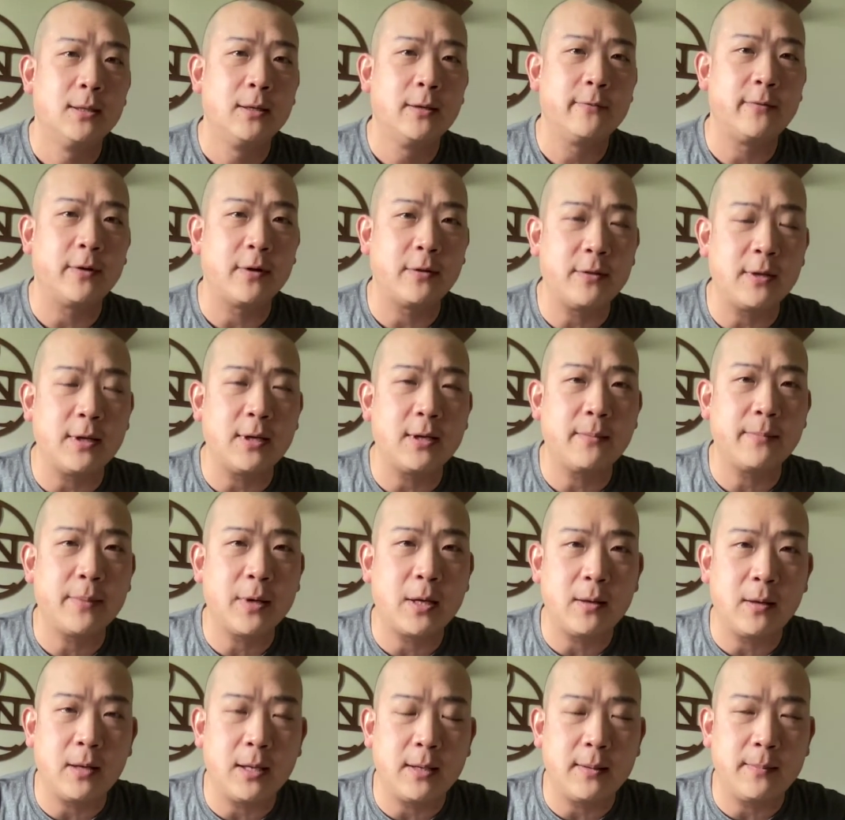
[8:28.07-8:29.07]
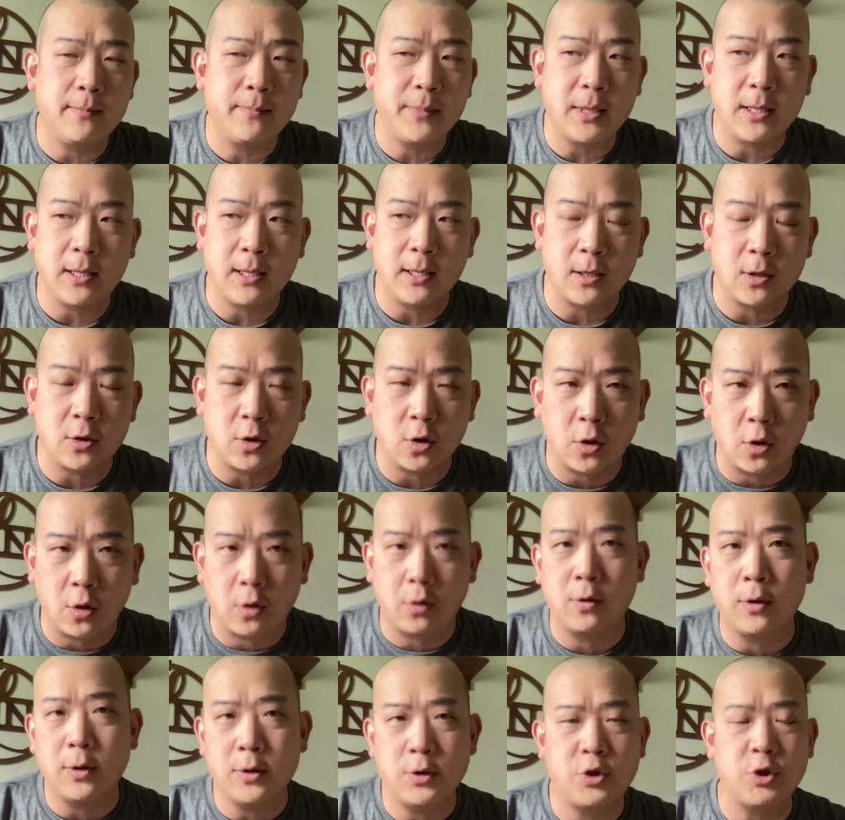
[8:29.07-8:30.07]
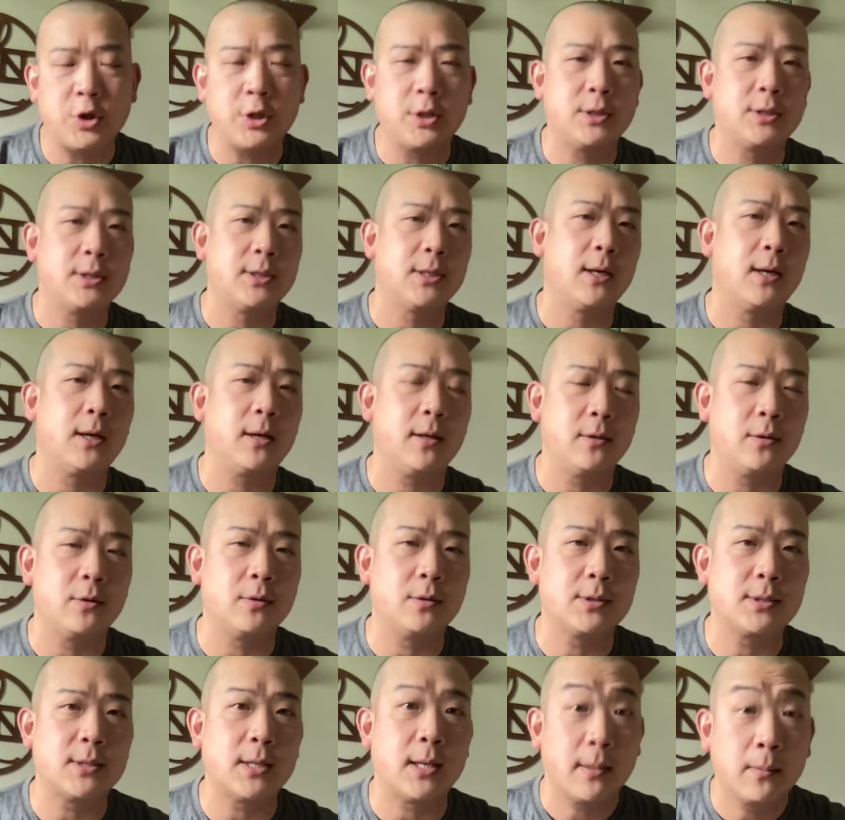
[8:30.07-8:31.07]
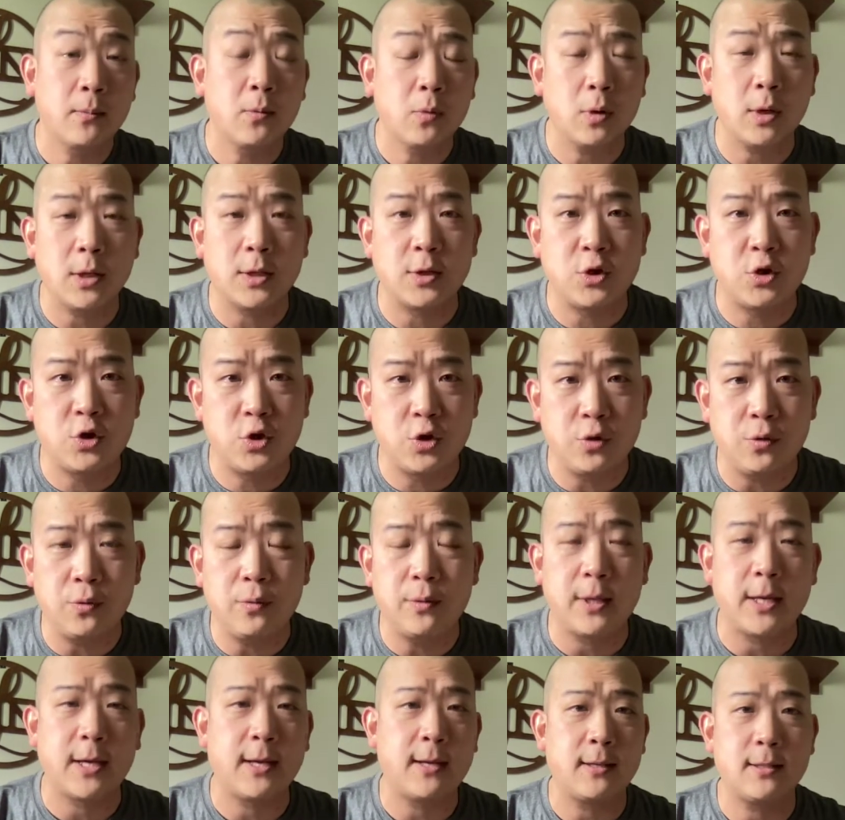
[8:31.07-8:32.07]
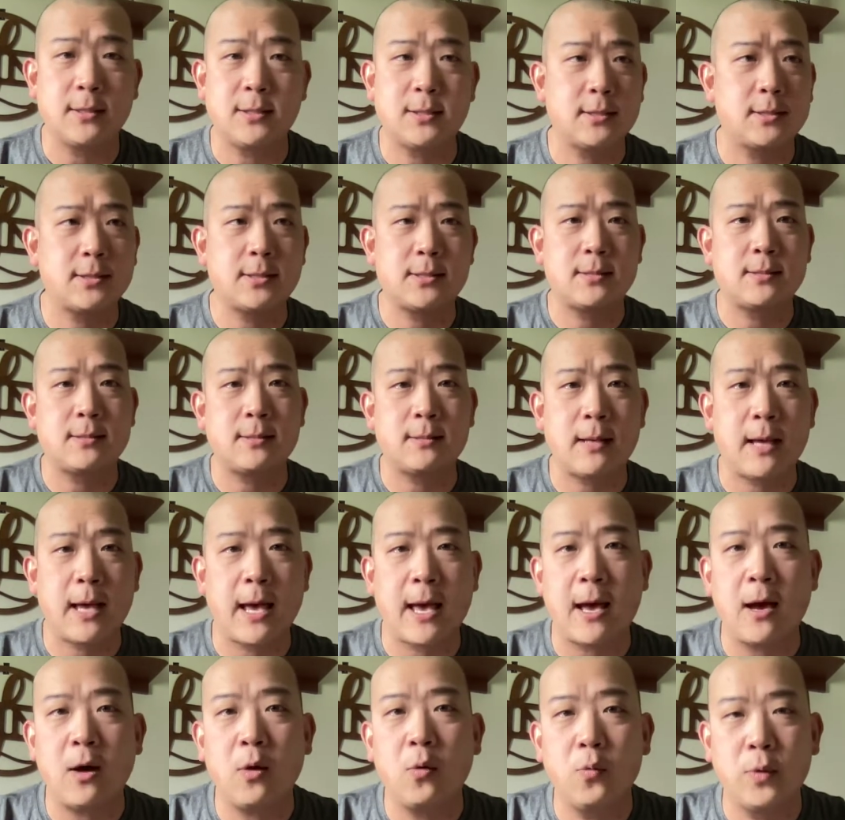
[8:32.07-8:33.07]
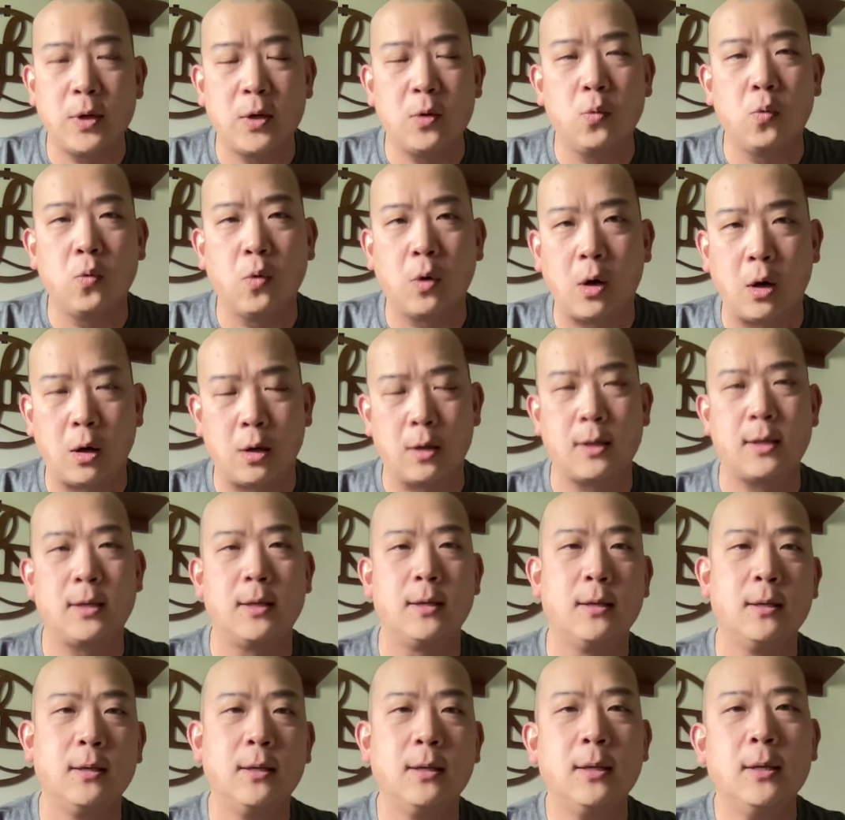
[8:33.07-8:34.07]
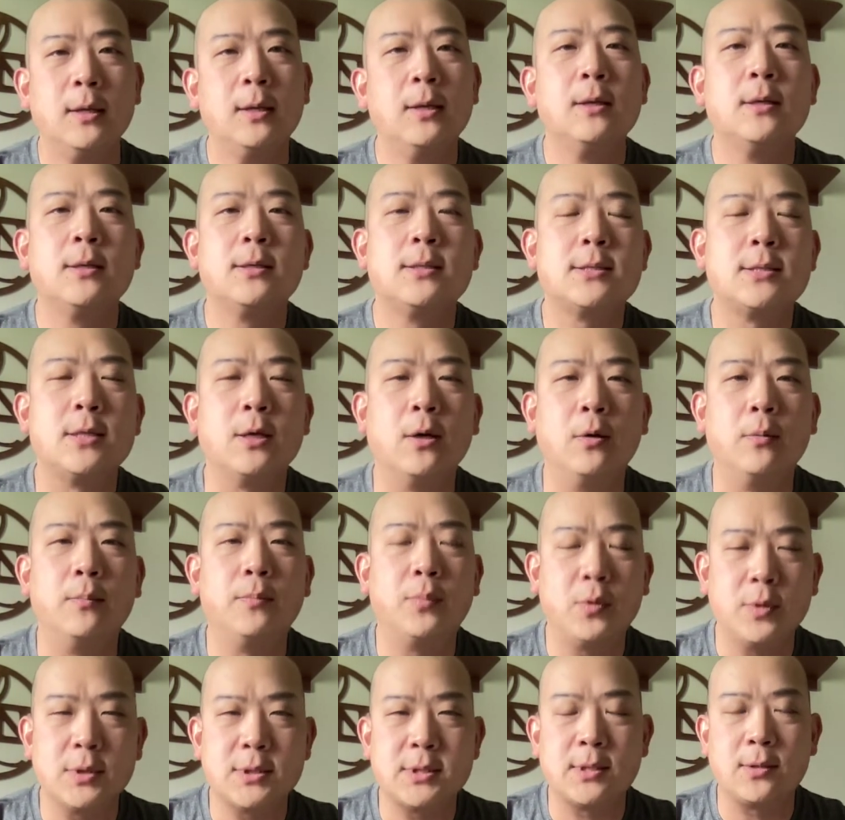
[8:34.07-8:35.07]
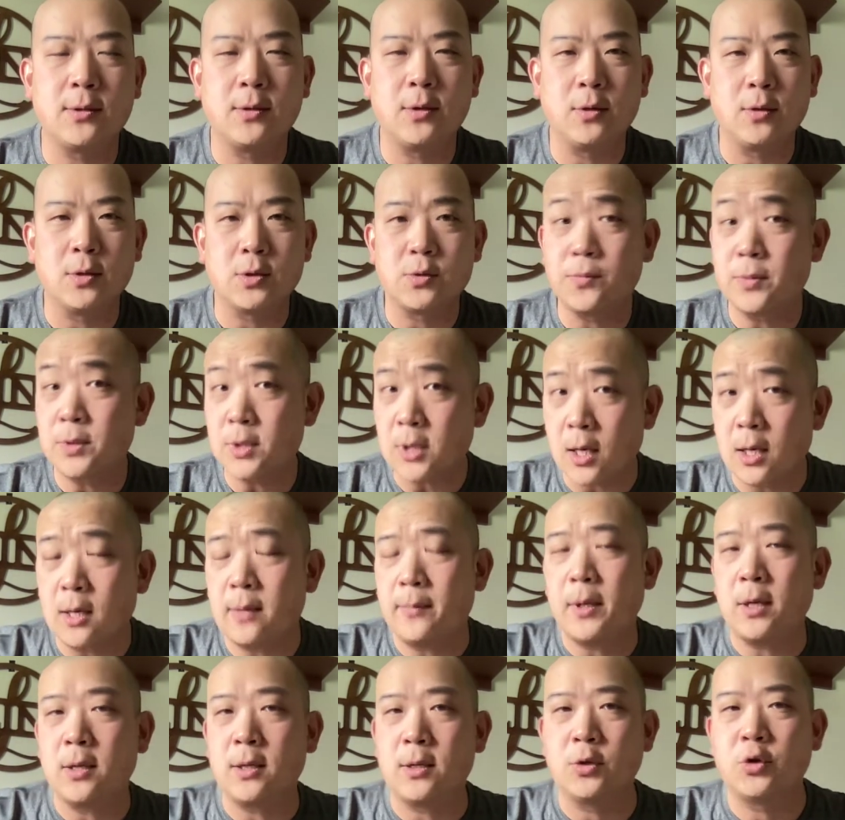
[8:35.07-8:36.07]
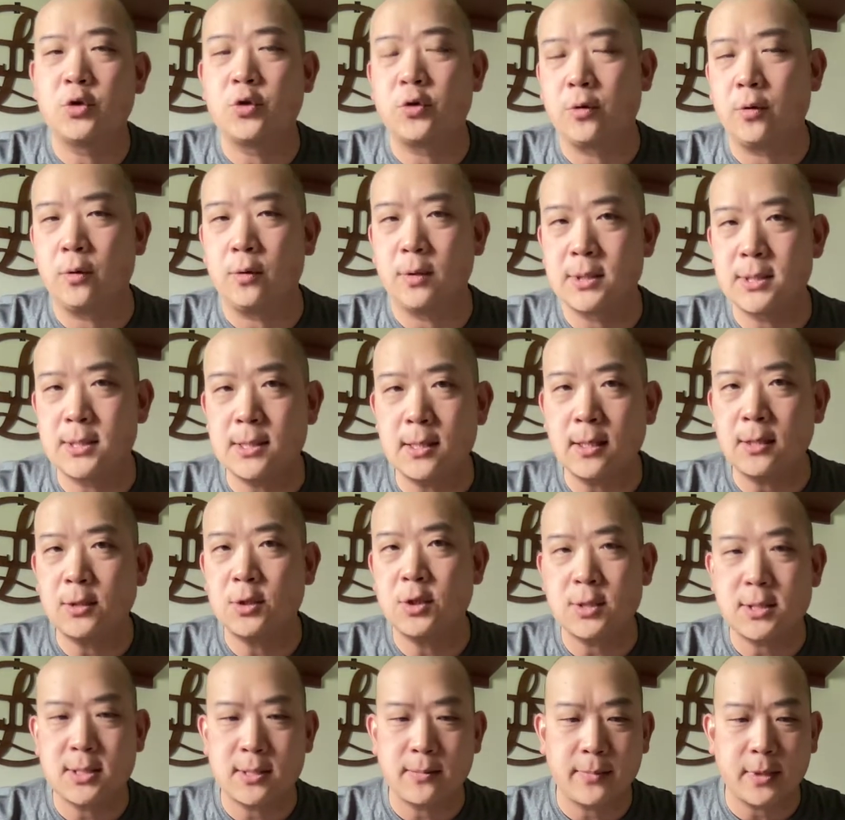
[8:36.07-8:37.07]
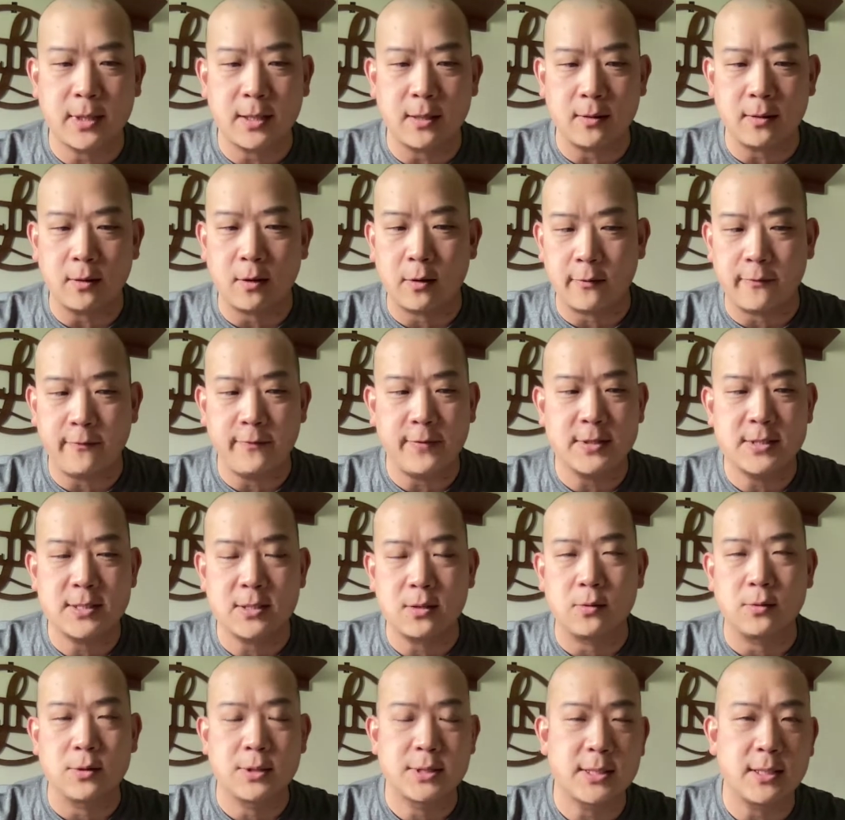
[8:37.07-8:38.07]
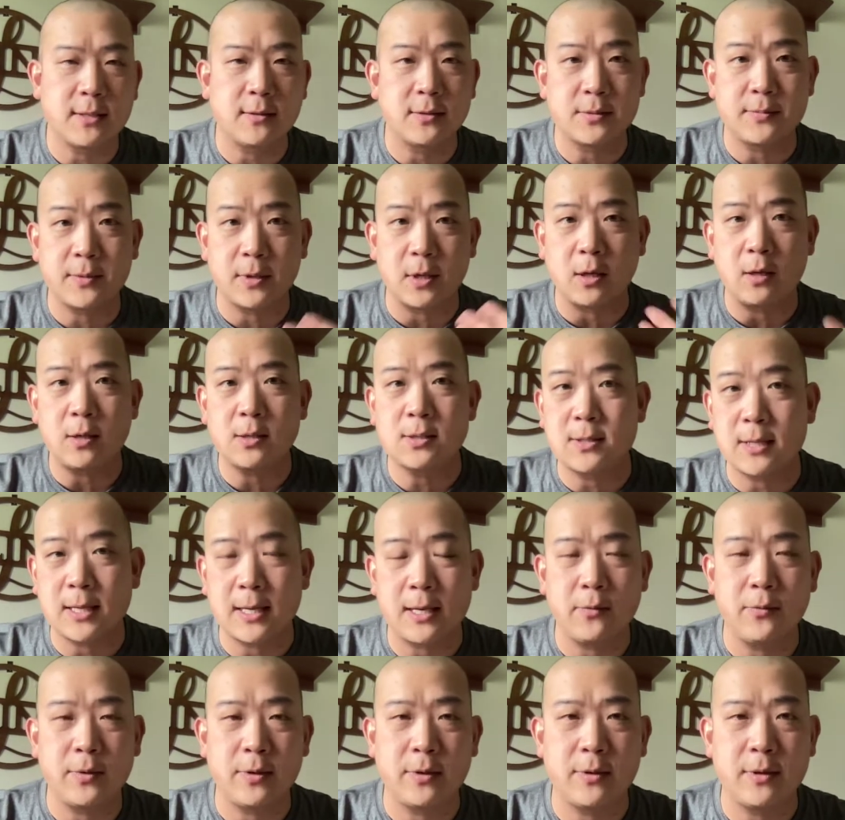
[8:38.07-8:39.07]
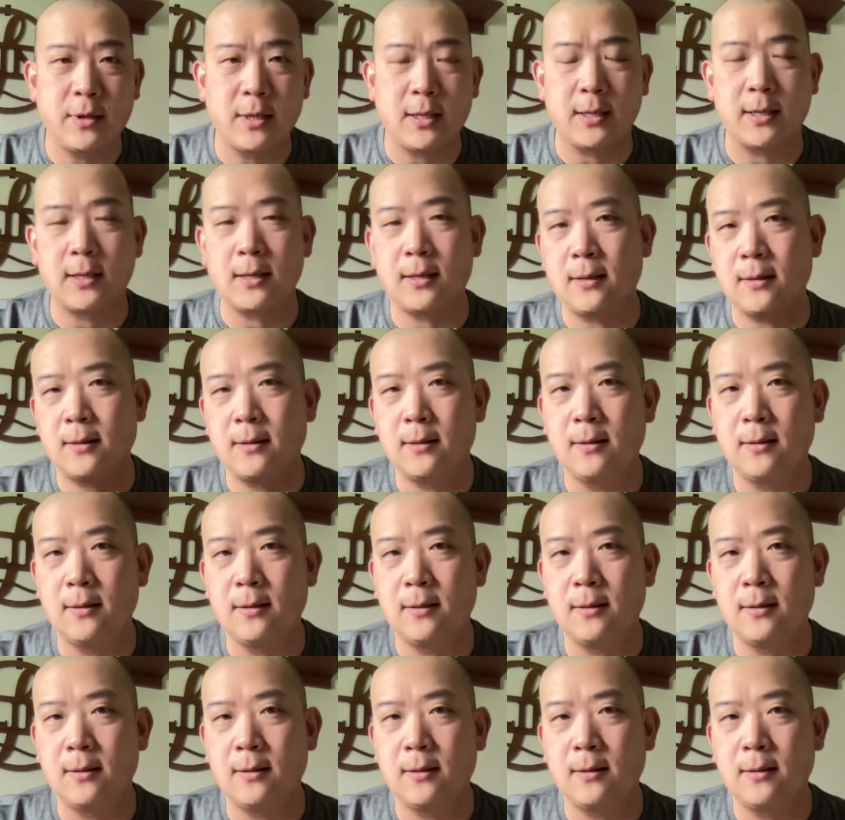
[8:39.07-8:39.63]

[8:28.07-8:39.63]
If I think about being encouraging to others, I'm going to do that. It's just how we work. So, boys and girls, when we talk about control, it's not just about our physical selves, but also how we think